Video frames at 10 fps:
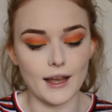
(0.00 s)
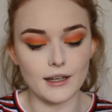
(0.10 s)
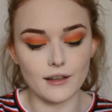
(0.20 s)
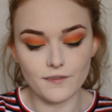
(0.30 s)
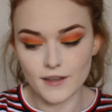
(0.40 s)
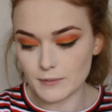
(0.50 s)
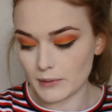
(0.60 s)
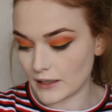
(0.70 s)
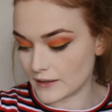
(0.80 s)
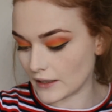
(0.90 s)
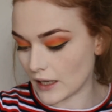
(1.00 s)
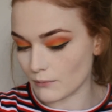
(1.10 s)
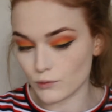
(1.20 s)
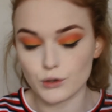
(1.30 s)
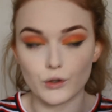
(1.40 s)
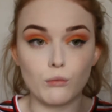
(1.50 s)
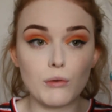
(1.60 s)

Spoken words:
I love this because it comes with so